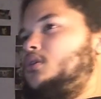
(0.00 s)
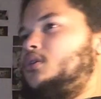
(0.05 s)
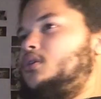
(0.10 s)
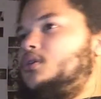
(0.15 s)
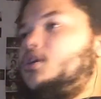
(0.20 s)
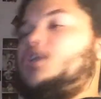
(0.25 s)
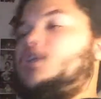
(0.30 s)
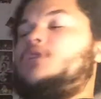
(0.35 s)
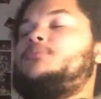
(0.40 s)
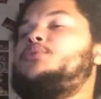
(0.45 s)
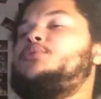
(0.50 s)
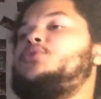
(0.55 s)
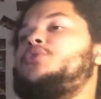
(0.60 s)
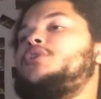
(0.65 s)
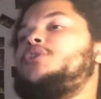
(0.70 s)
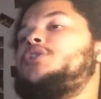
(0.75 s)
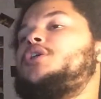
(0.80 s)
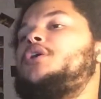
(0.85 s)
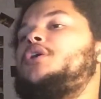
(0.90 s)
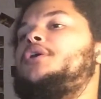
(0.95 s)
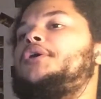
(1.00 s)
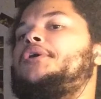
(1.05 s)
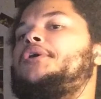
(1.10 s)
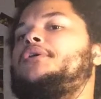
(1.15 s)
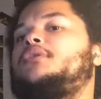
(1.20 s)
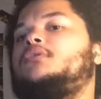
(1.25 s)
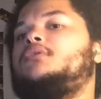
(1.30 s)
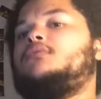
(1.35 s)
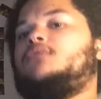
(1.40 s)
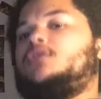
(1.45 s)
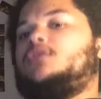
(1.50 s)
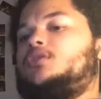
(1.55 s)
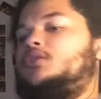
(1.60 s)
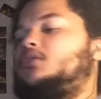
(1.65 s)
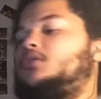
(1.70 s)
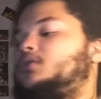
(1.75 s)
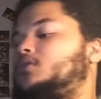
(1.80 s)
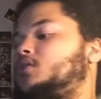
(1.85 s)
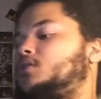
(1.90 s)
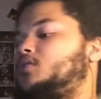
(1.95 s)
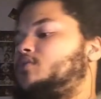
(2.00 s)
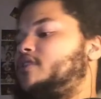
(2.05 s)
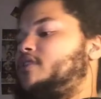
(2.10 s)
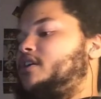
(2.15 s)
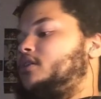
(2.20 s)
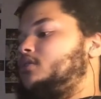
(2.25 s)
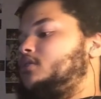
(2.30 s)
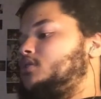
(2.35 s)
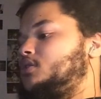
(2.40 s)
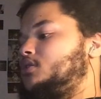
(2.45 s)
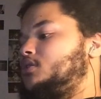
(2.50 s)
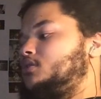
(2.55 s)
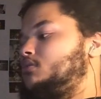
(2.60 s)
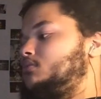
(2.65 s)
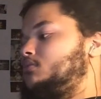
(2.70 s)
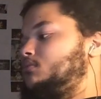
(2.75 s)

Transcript: Dudley Boys versus the Lucha Dragons.